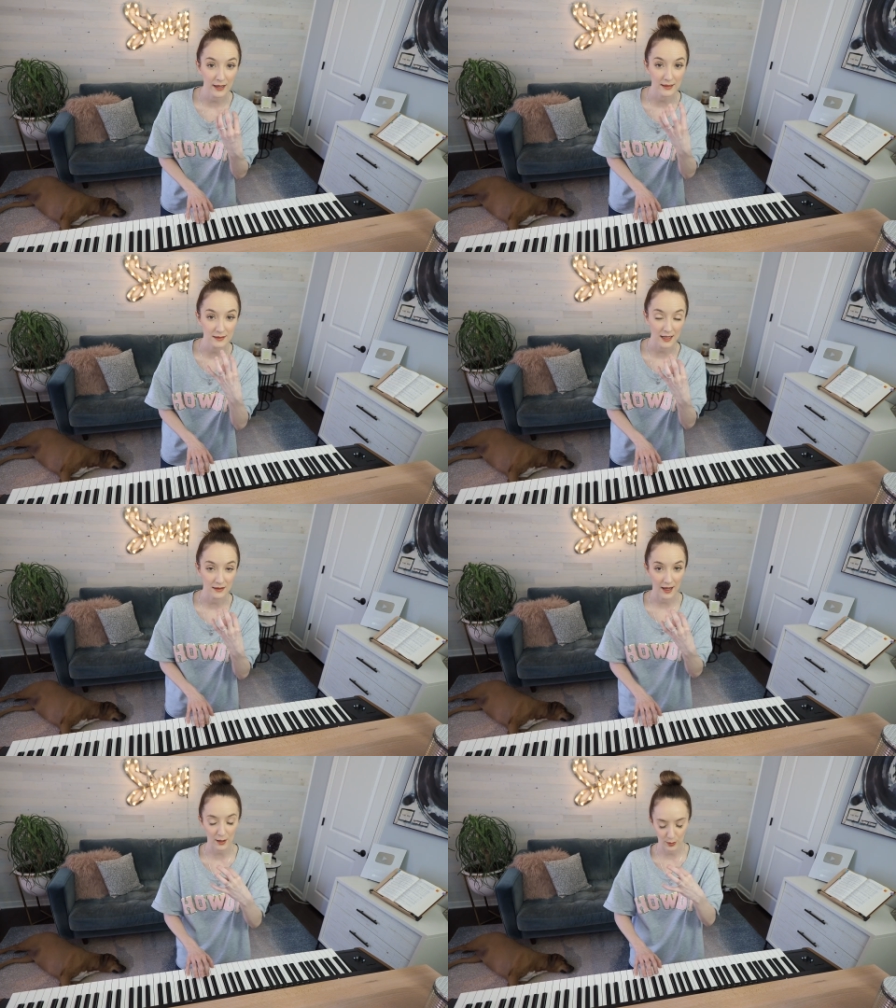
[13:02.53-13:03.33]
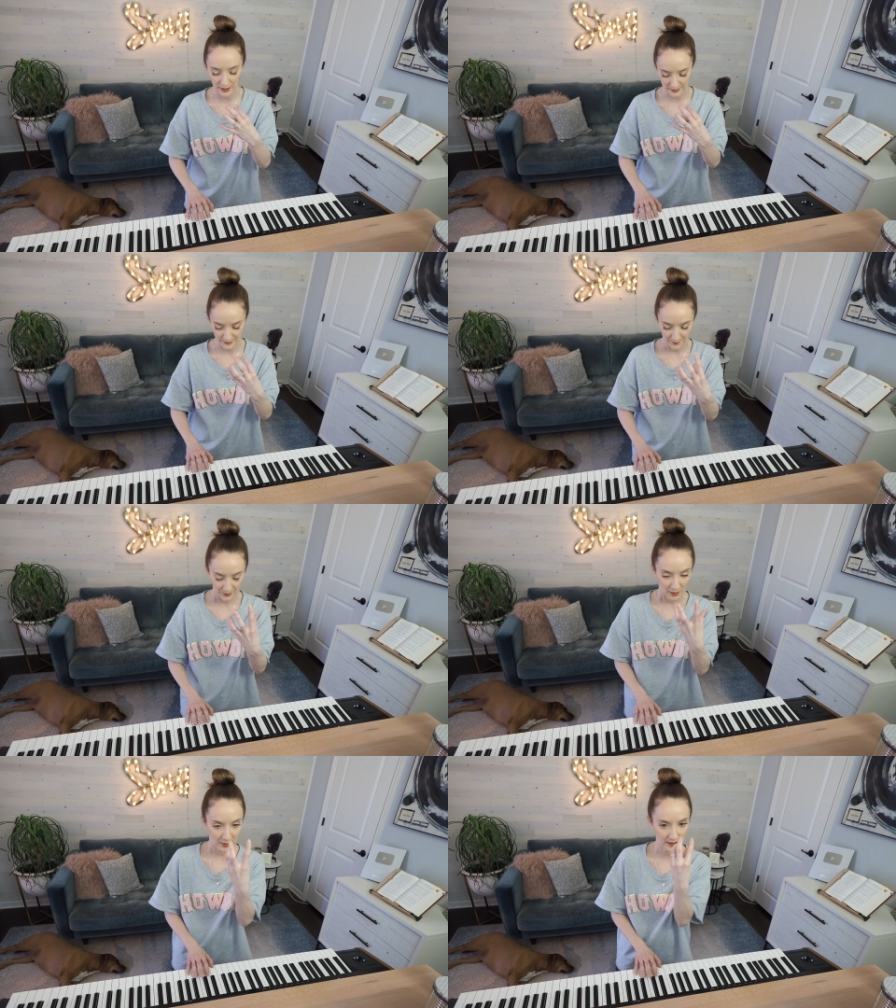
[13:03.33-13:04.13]
I like this
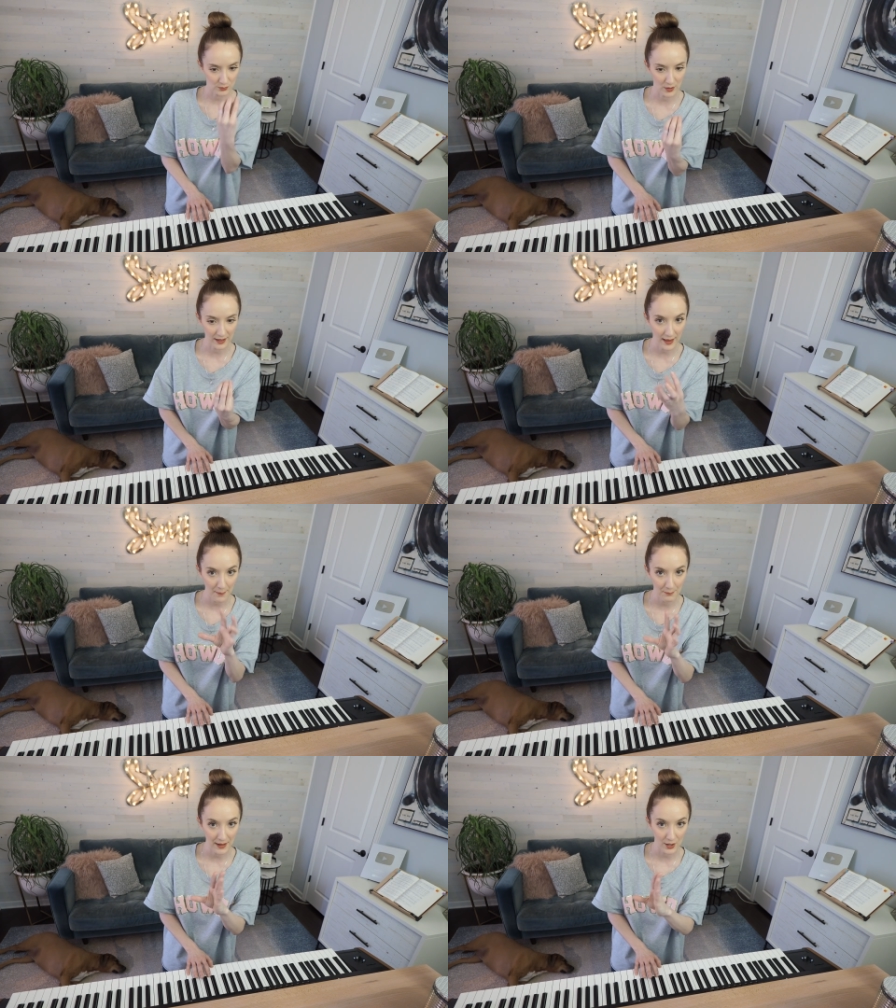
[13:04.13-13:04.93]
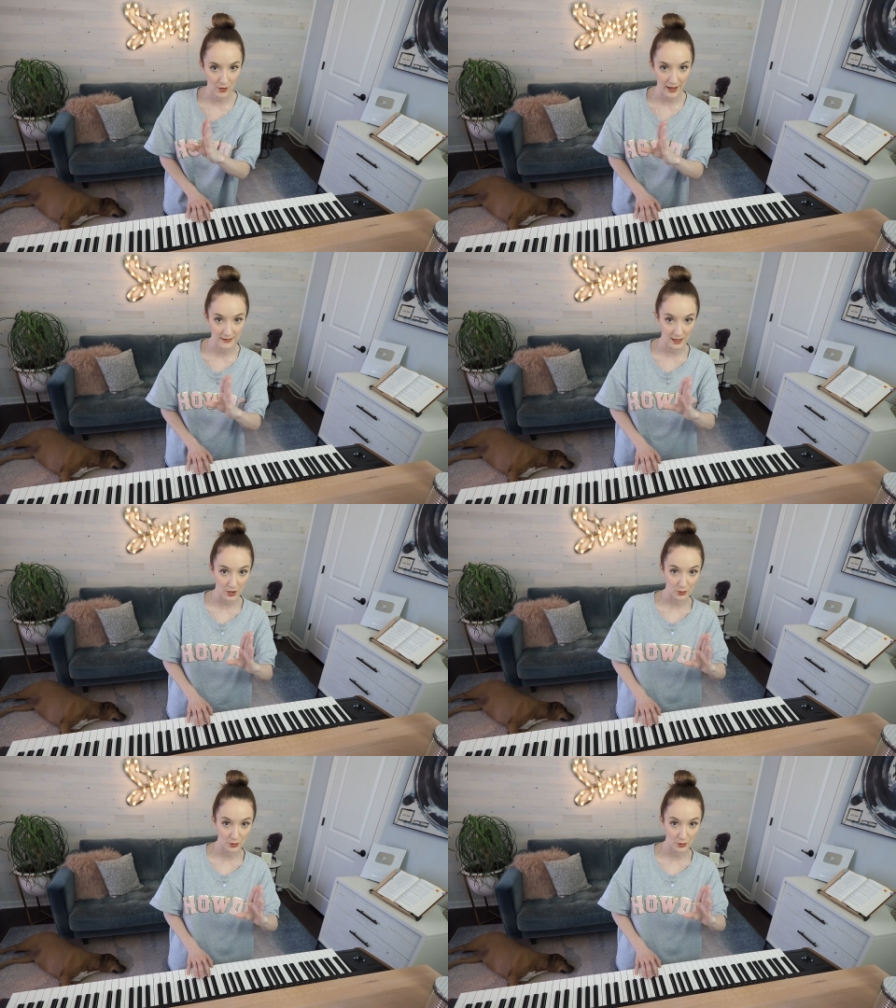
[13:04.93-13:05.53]
because right in that middle, as I go